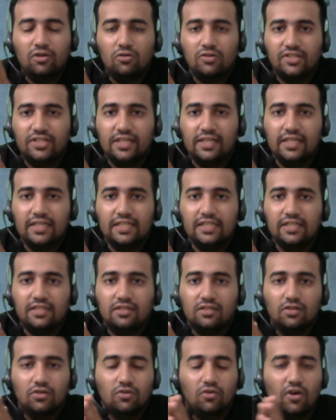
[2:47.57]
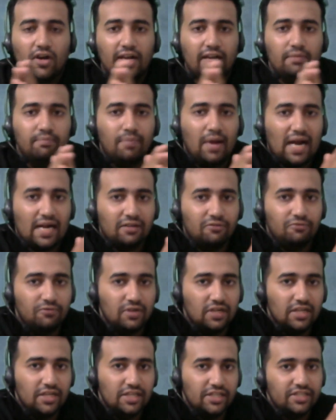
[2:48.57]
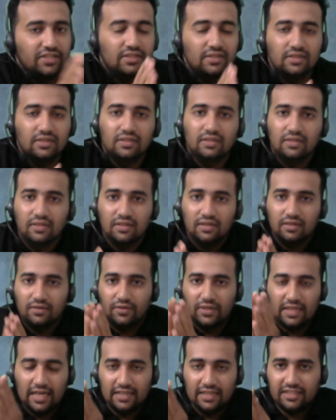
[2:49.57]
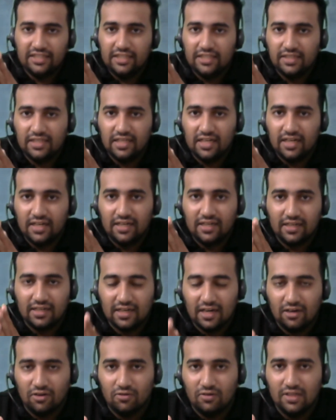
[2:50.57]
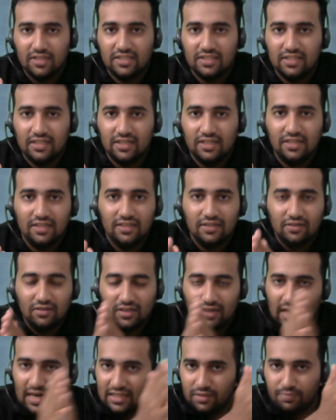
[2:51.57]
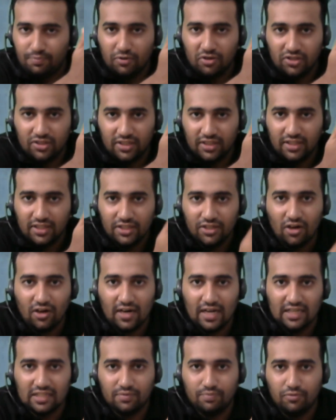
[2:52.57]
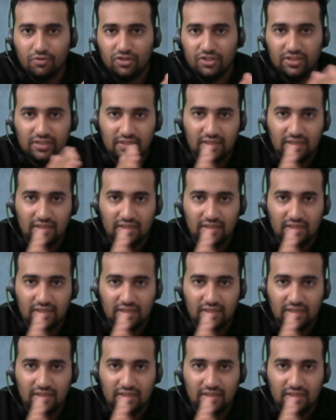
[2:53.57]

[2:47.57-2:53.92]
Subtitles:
study is going backward. Case is there, control is there, exposed, non-exposed.